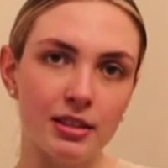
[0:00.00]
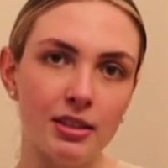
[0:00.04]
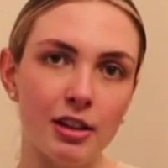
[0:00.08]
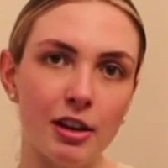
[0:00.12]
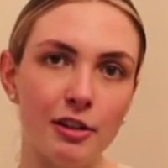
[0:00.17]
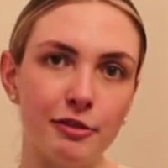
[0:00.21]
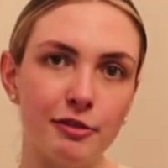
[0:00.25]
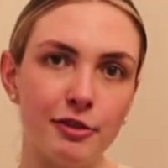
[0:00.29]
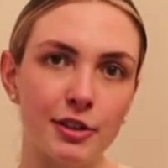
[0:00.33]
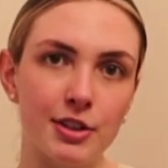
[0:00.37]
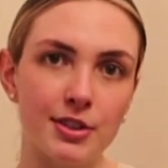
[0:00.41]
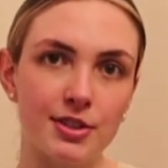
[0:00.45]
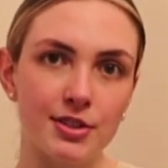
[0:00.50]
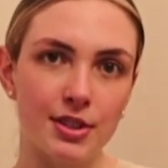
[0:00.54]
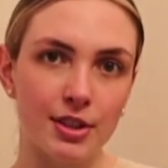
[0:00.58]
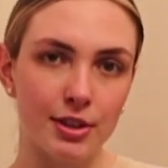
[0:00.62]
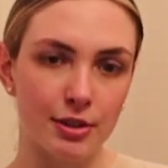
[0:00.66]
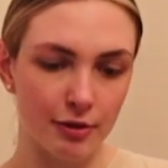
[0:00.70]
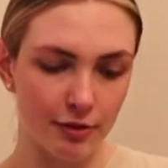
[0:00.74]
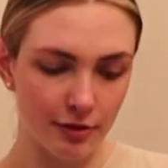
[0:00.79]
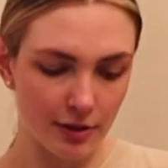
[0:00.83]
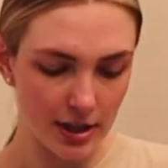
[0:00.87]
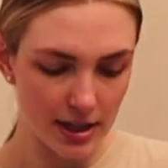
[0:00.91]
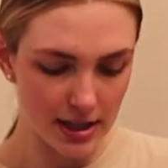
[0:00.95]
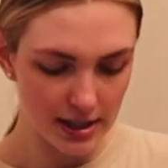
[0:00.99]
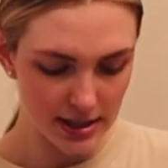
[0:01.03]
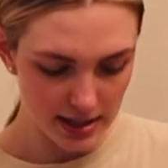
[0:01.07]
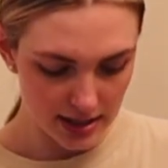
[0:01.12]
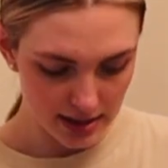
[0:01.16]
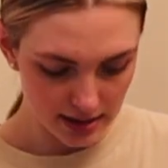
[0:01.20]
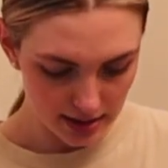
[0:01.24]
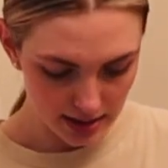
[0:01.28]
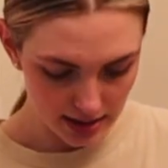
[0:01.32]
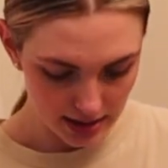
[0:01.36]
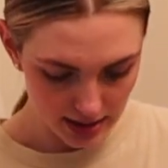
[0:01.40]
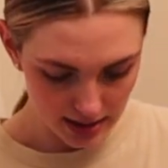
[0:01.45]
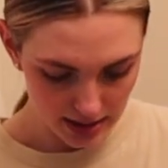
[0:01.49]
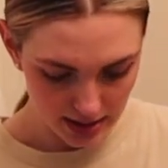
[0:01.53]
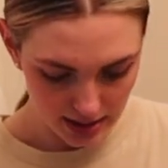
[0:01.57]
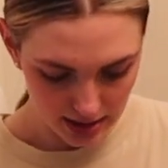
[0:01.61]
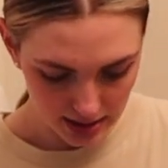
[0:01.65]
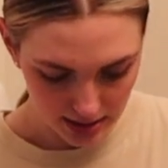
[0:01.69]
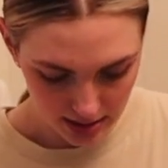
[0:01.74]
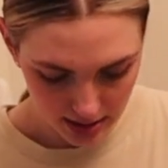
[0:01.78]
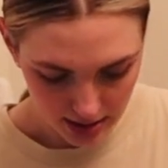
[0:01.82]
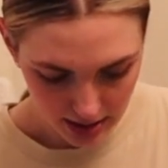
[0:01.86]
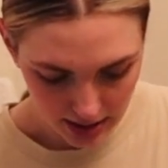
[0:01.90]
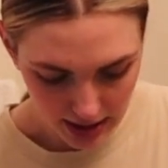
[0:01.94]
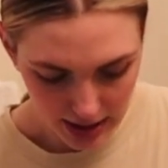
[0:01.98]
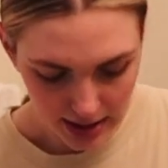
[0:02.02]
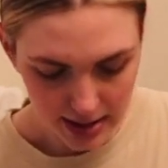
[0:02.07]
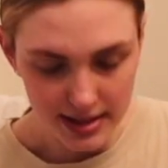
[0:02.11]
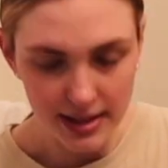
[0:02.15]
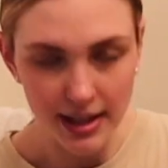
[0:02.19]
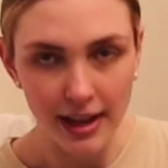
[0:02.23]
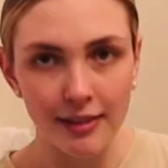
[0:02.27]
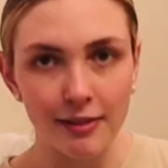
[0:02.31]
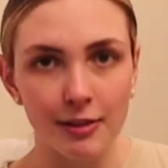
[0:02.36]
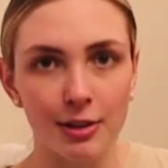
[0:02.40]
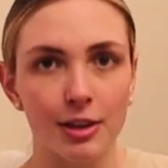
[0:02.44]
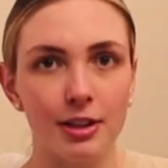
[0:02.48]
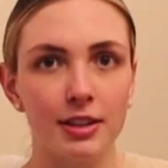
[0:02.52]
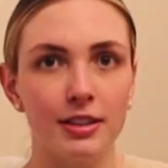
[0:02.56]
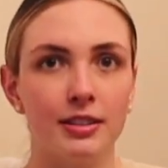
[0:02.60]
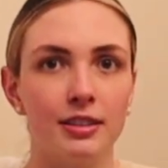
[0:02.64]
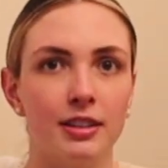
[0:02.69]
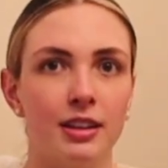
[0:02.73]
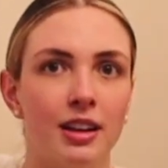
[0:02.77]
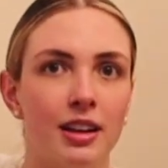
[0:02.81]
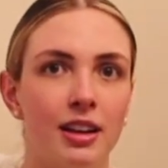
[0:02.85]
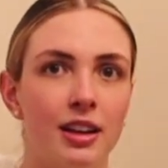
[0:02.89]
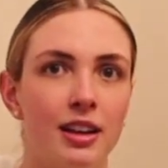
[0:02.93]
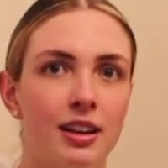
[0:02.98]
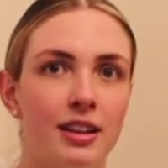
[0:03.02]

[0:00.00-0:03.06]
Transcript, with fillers: love first on the front and then I just have on